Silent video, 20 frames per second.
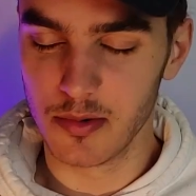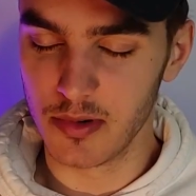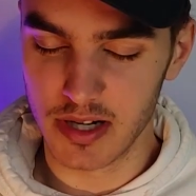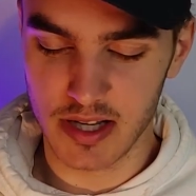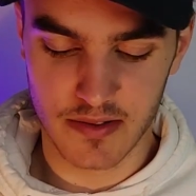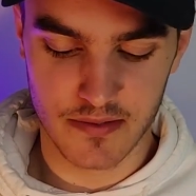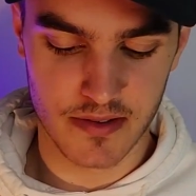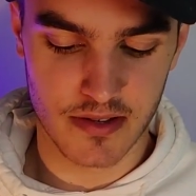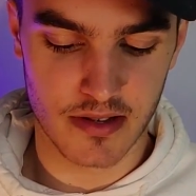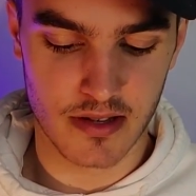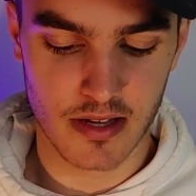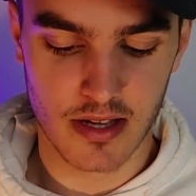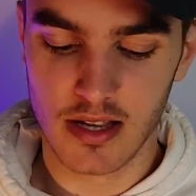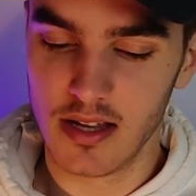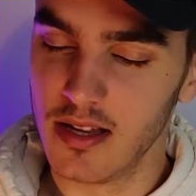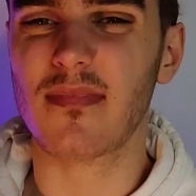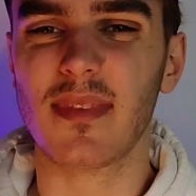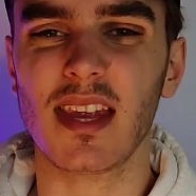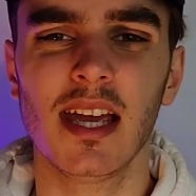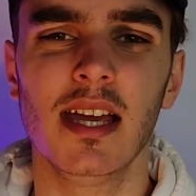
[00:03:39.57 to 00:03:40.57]
whatever.
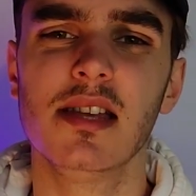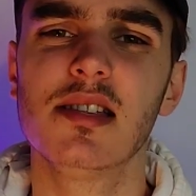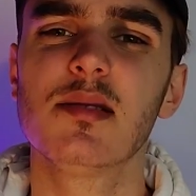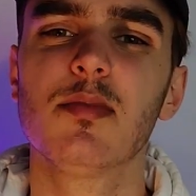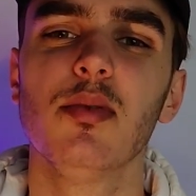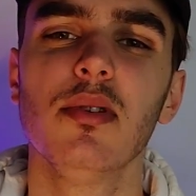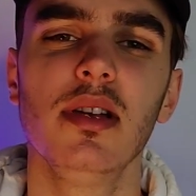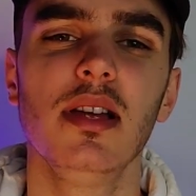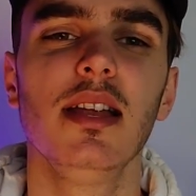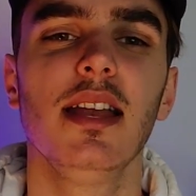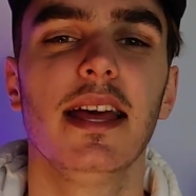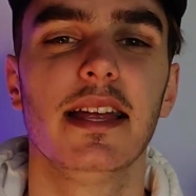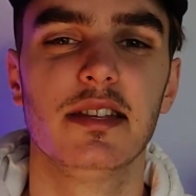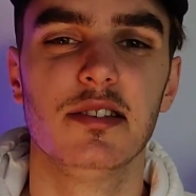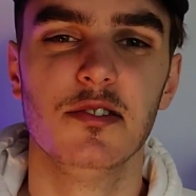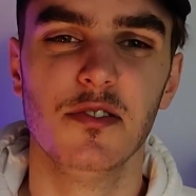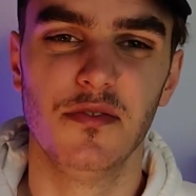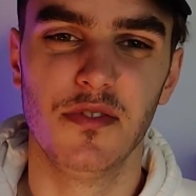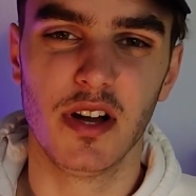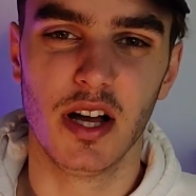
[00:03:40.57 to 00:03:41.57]
They just bring it out
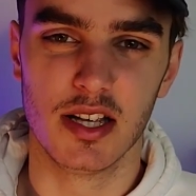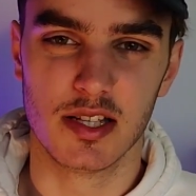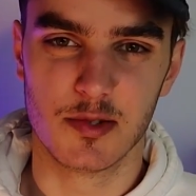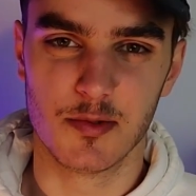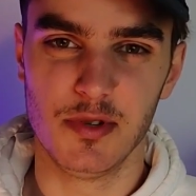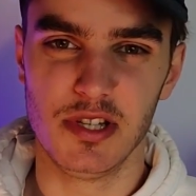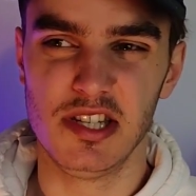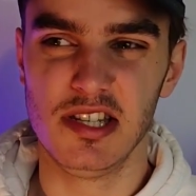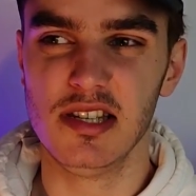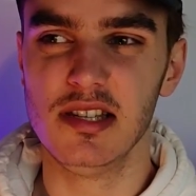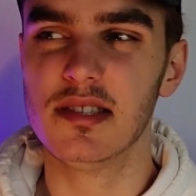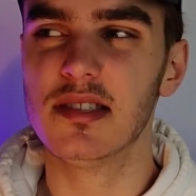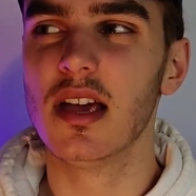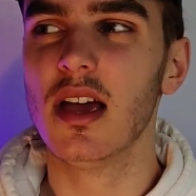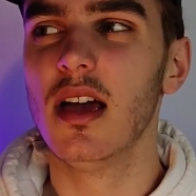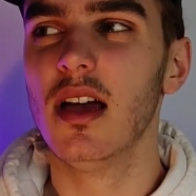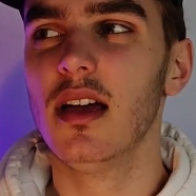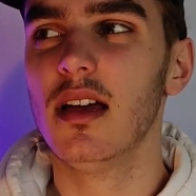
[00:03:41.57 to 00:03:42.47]
too fast, which is,